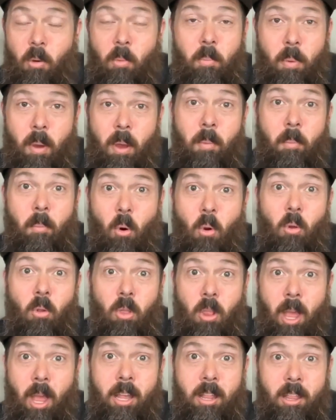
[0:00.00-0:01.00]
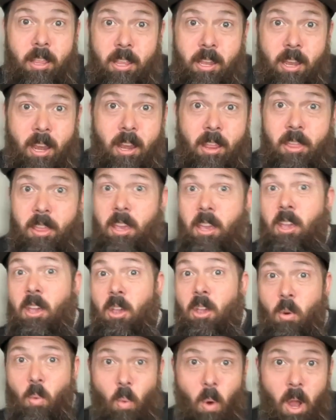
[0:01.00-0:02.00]
but more likely than
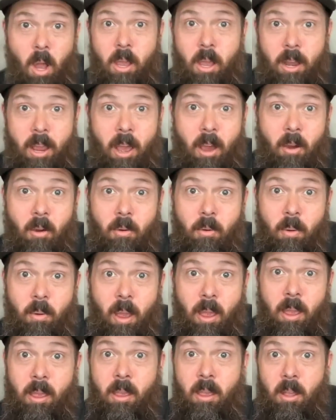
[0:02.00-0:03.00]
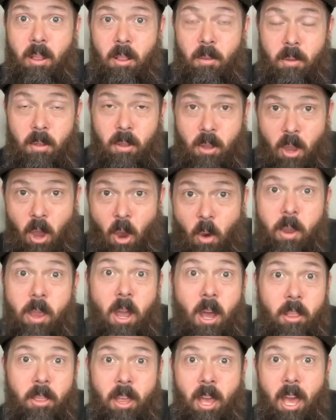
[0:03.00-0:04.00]
anything, you're walking out, right?
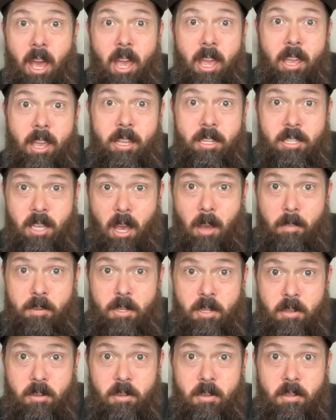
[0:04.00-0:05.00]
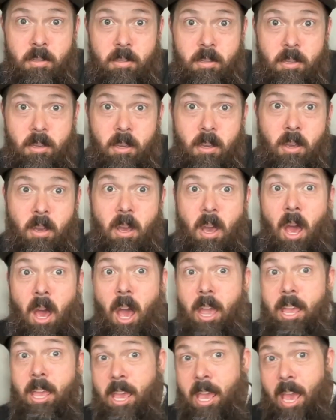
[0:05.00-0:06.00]
Going on the hike is optional.
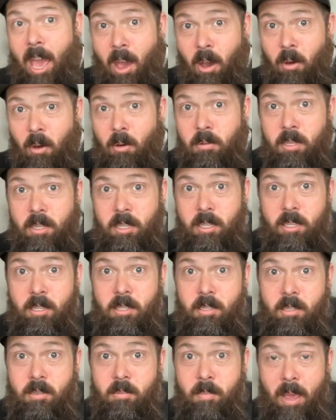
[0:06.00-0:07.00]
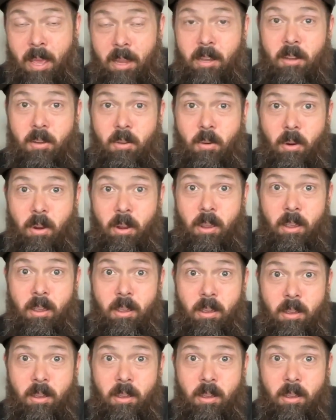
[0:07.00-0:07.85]
Hiking out is mandatory.